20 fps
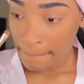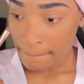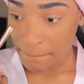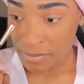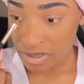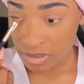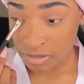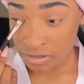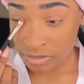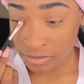
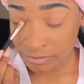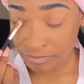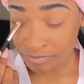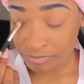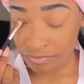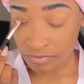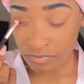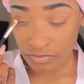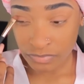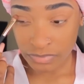But
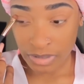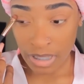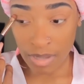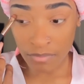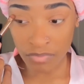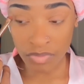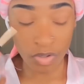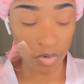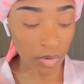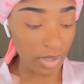I'm
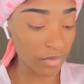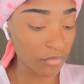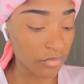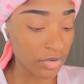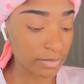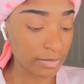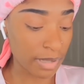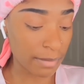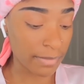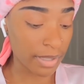gonna go ahead and
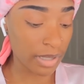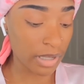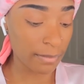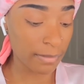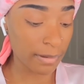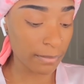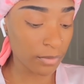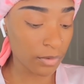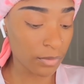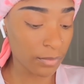finish my makeup
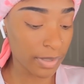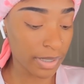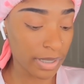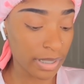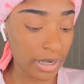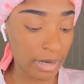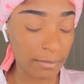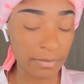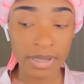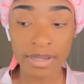up real quick,
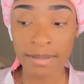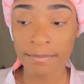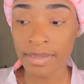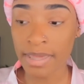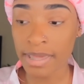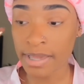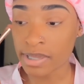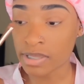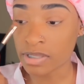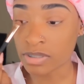and I'm gonna come
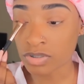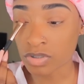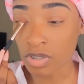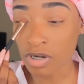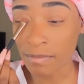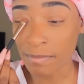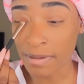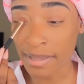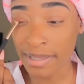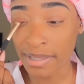back and start
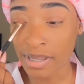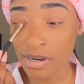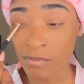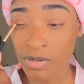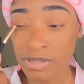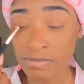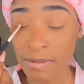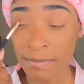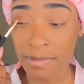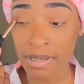on my hair
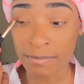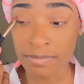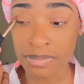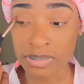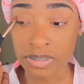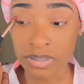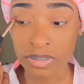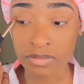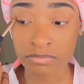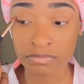once my makeup is
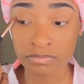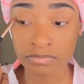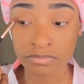done.